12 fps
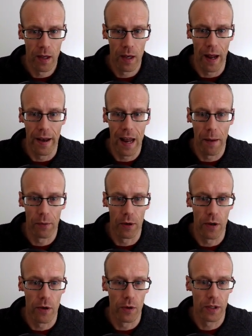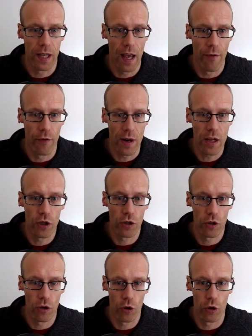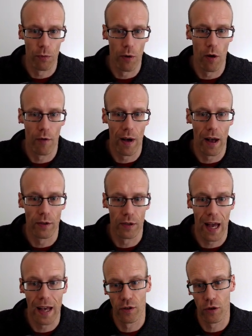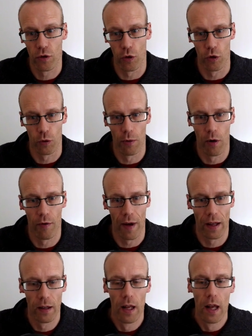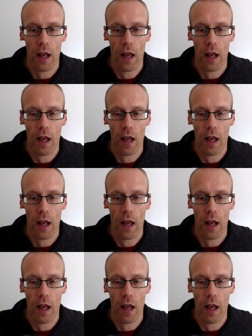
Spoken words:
and now I'm going to say for each social profiles as social profile.